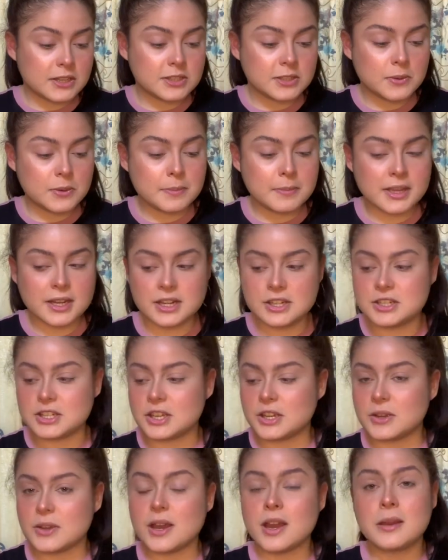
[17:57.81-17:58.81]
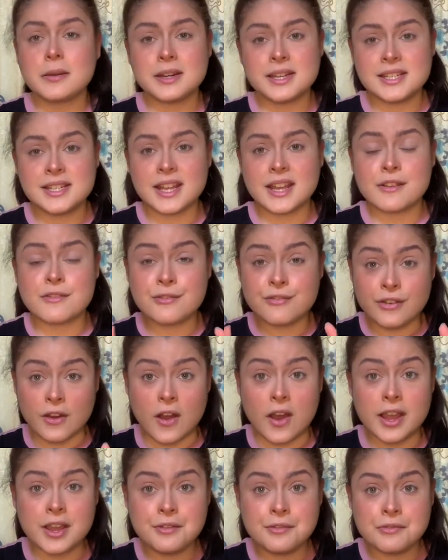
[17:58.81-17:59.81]
So what am I gonna do? I'm gonna take
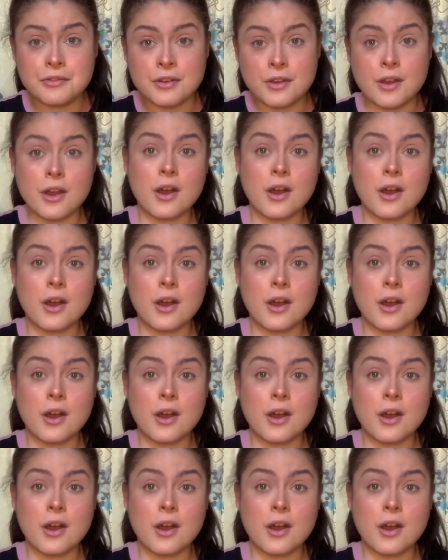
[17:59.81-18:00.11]
5.